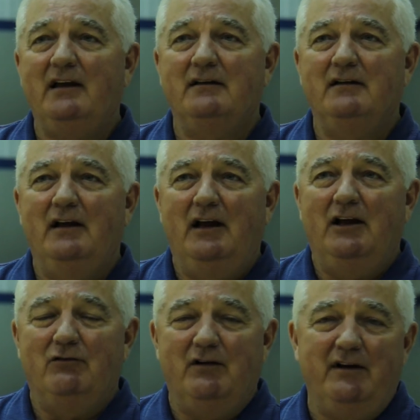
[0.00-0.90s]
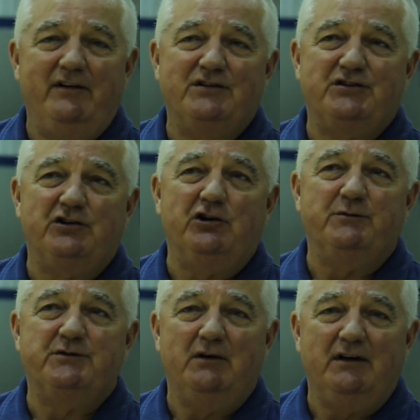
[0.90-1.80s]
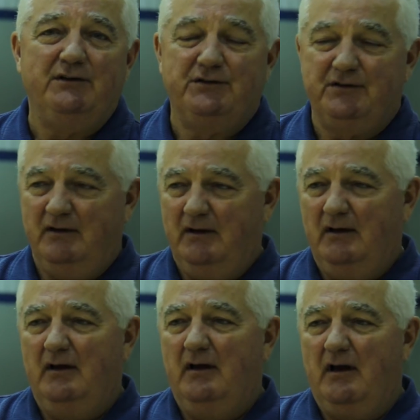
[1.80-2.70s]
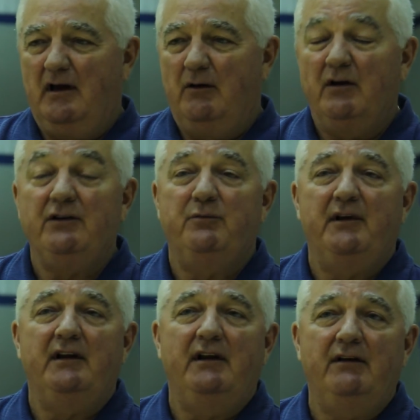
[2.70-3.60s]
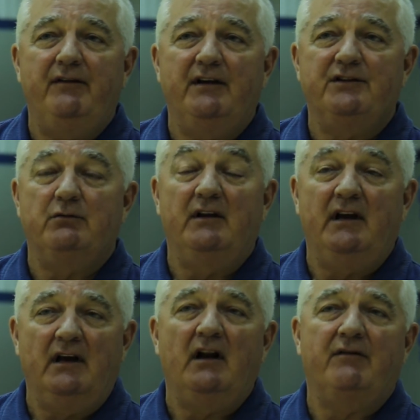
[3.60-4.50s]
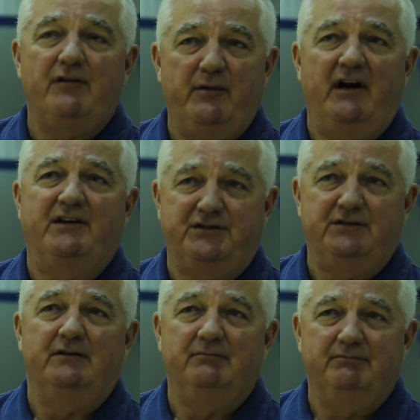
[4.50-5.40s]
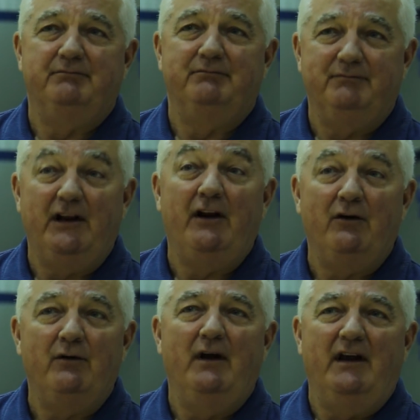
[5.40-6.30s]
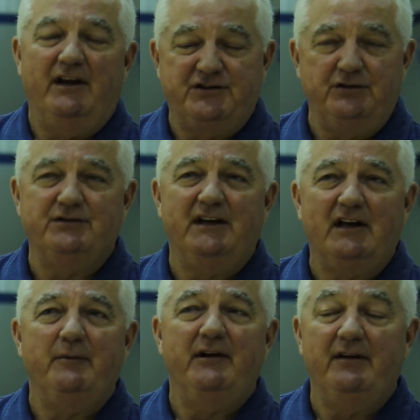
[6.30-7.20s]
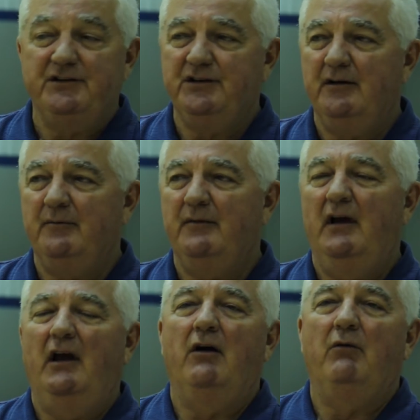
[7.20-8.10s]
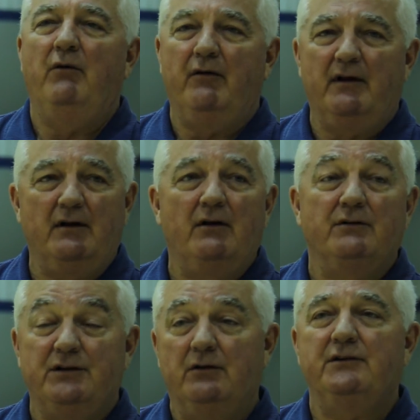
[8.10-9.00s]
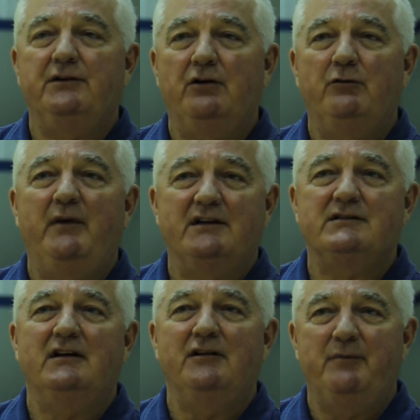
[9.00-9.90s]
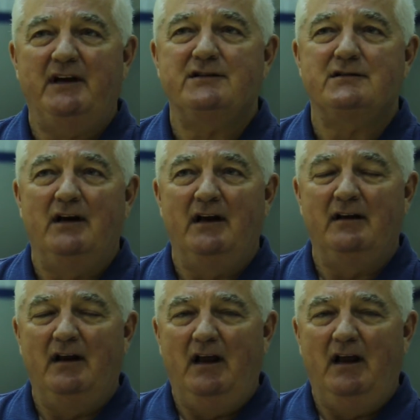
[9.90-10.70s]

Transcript: And one of his terms was, I want you playing defense when they get off the bus. You know, as soon as they come into the gym, we are going to go toe to toe, baseline to baseline.